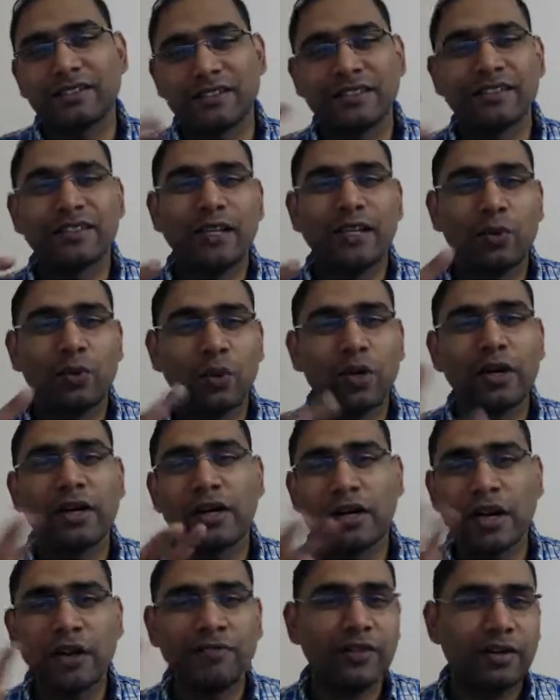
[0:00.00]
Did they
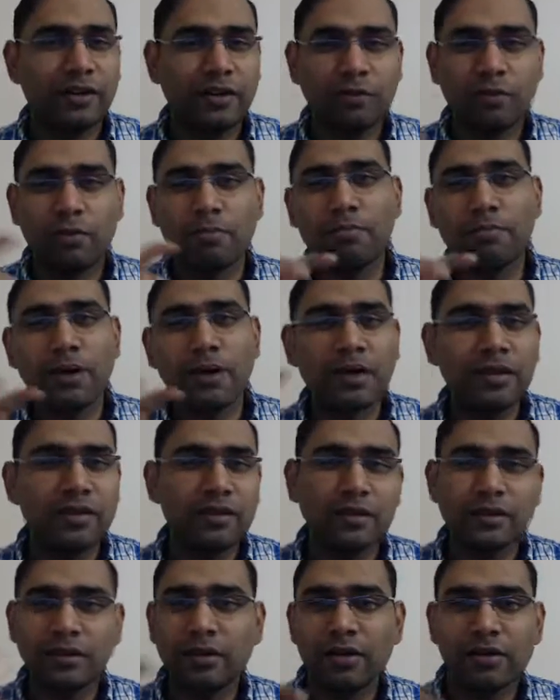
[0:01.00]
work after a
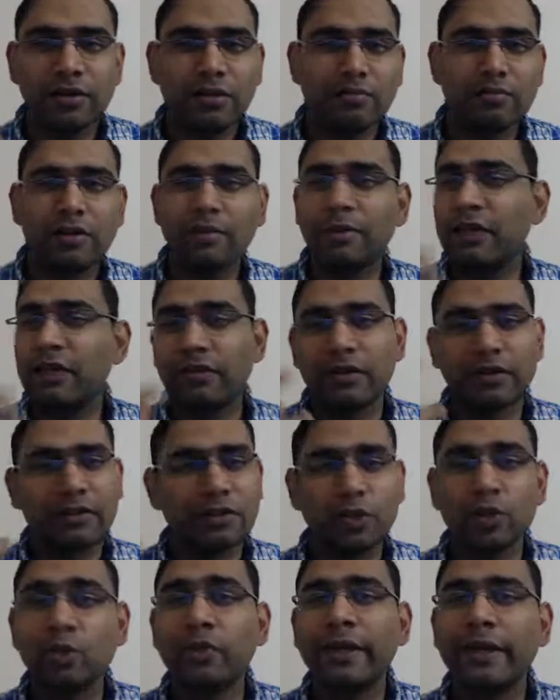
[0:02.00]
month or maybe even
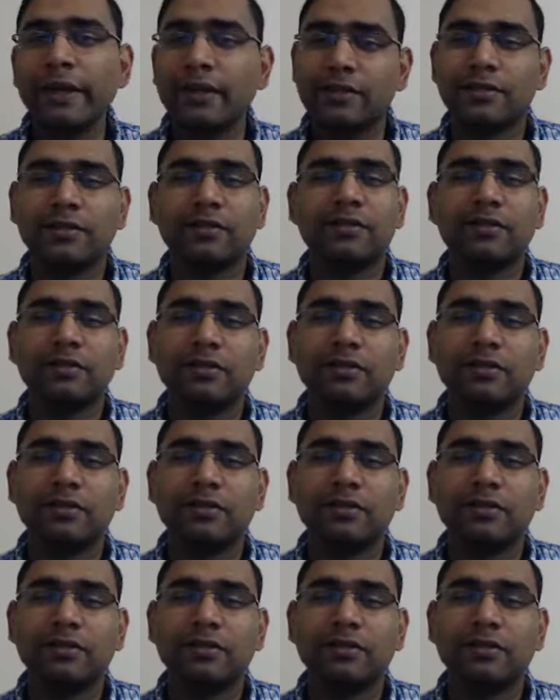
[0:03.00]
2 weeks?